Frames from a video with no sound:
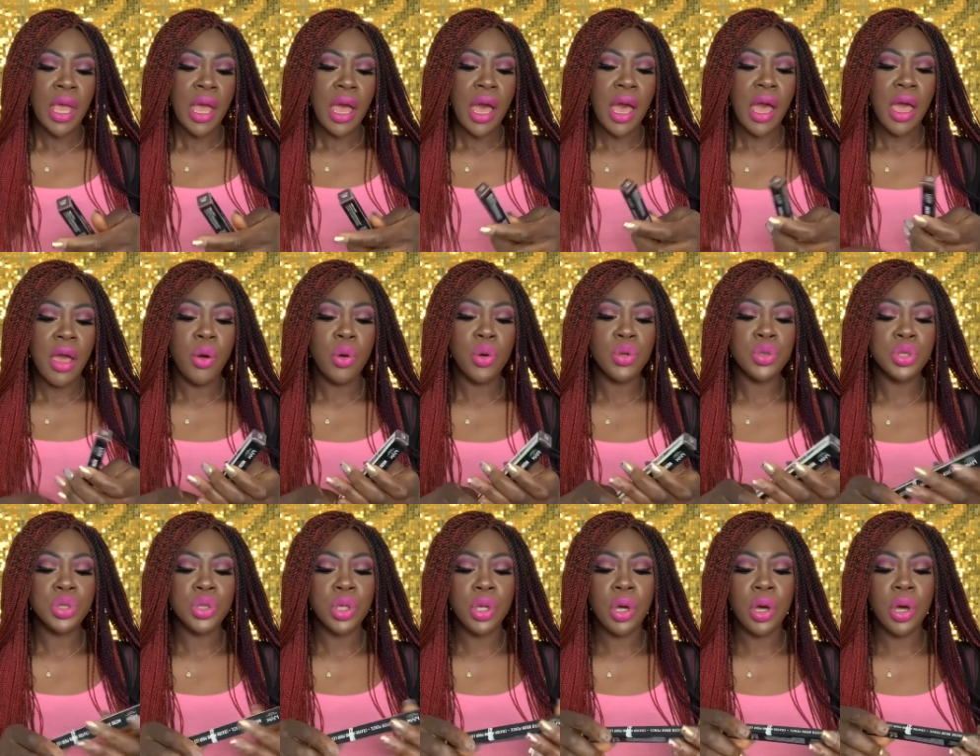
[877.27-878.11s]
I
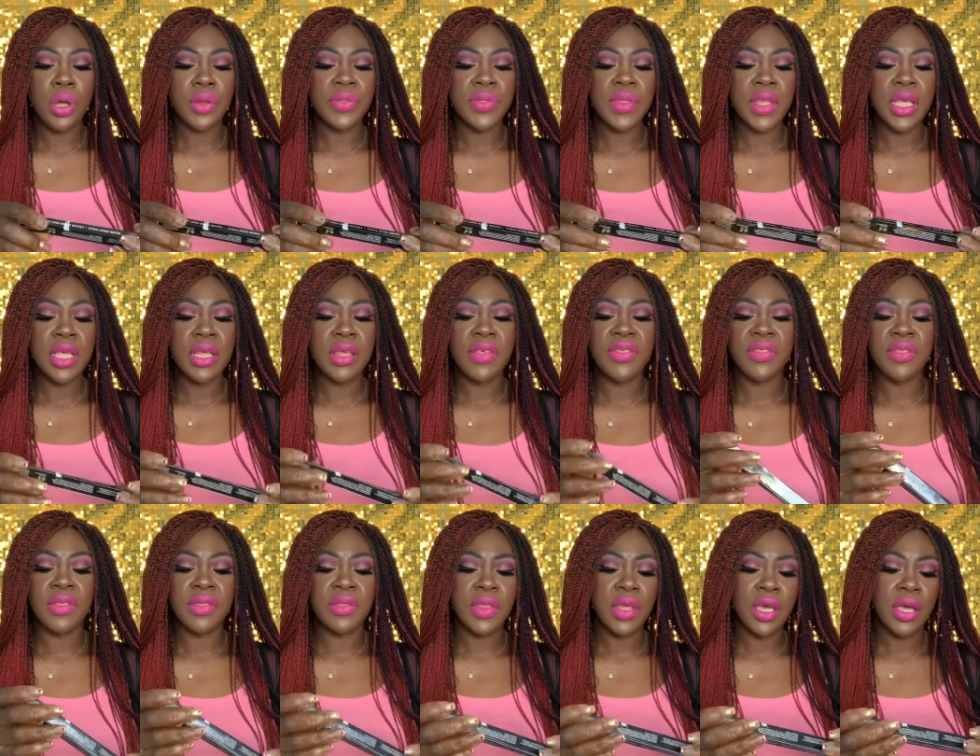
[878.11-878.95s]
also got this,
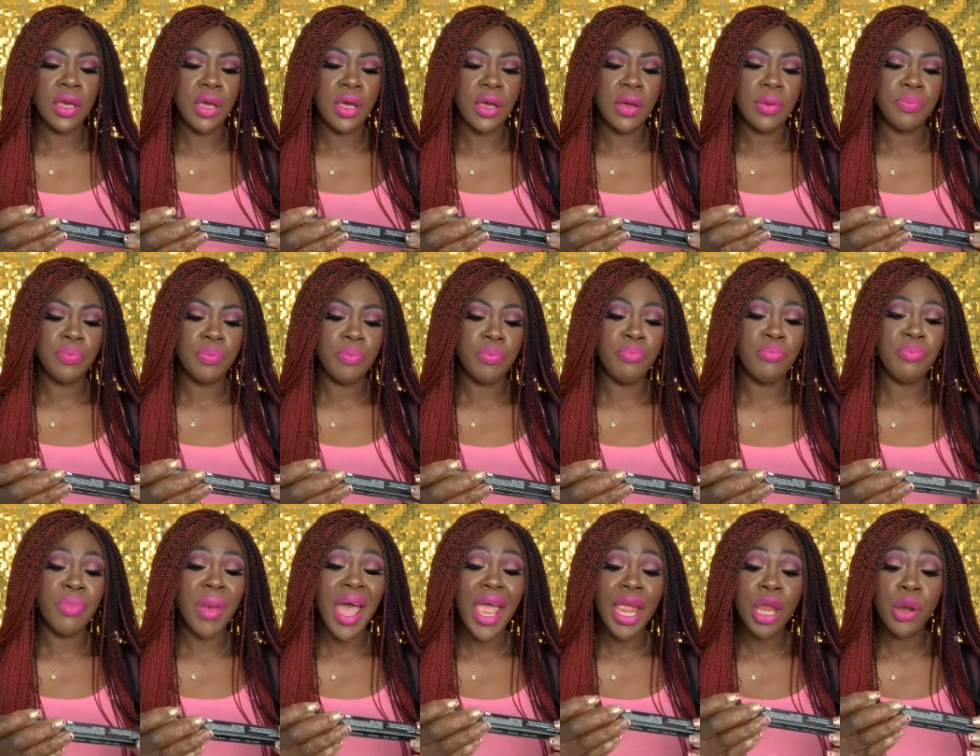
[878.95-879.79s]
the
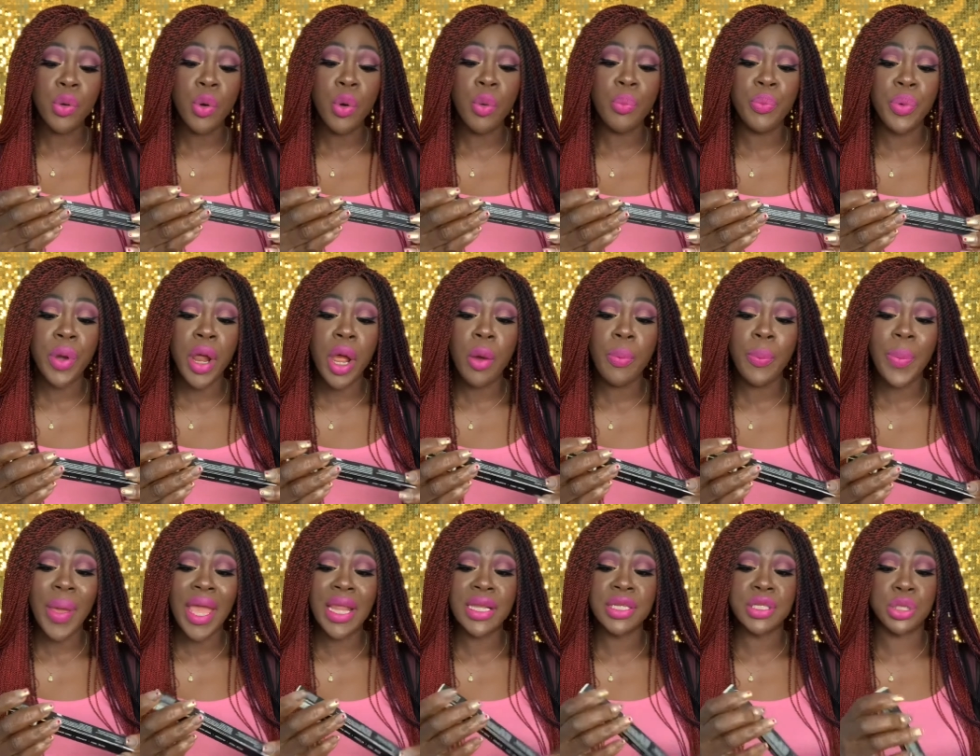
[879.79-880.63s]
micro brow
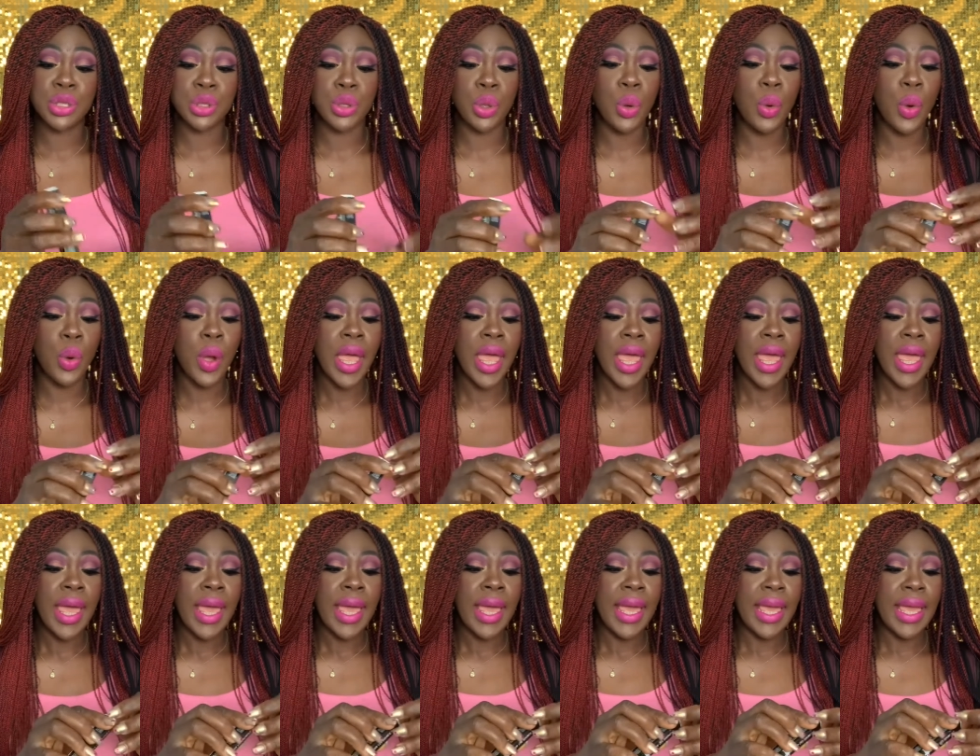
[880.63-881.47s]
pencil
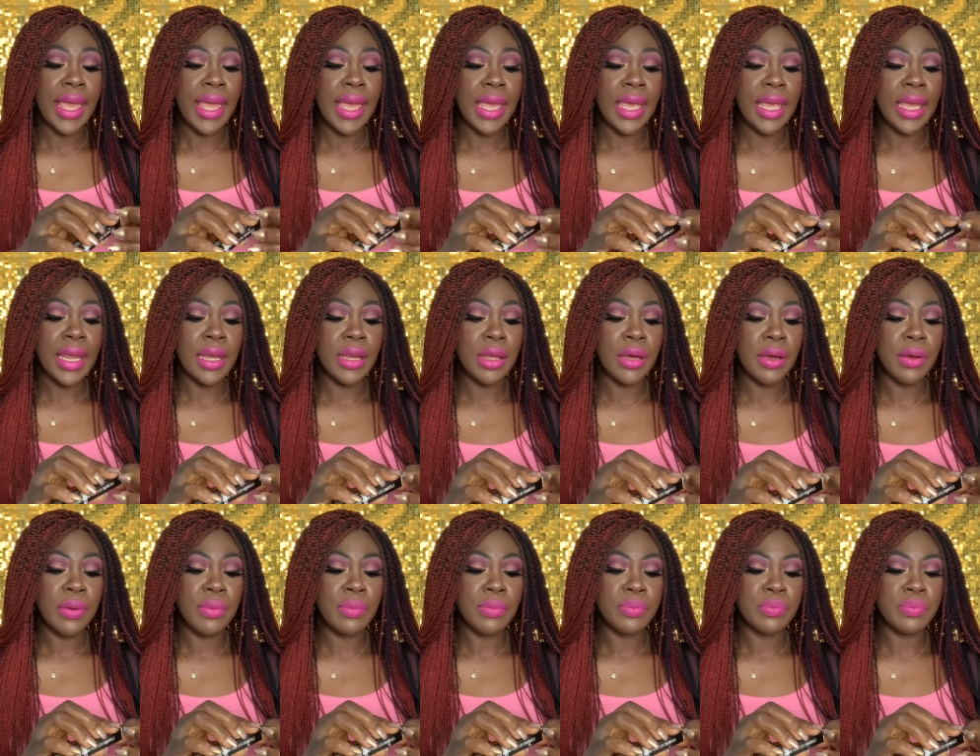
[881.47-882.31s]

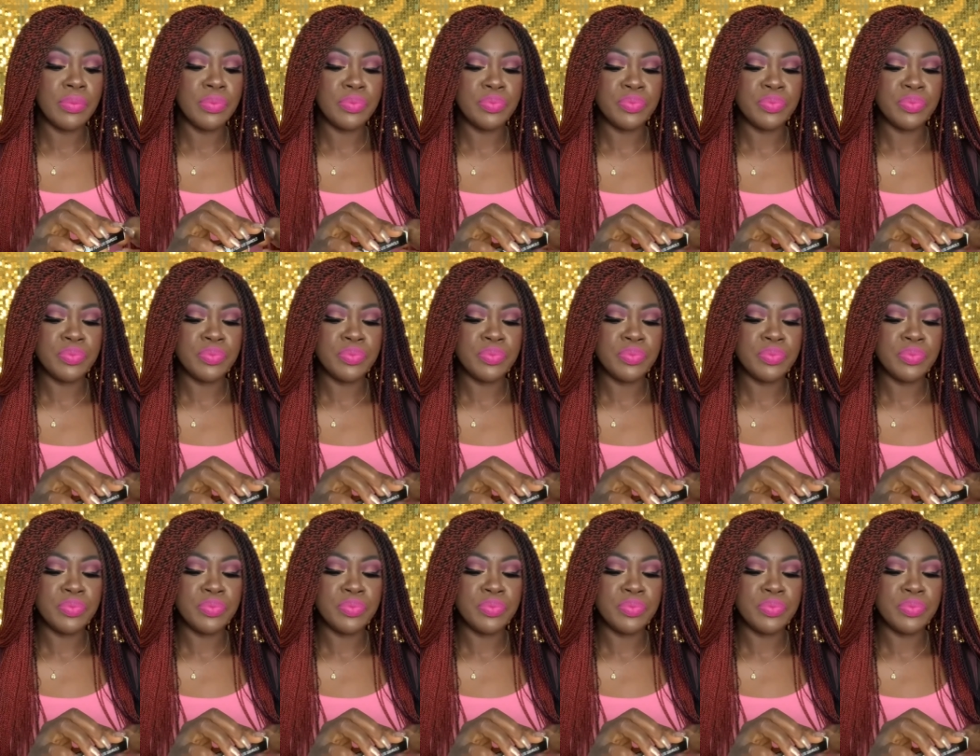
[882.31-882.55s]
in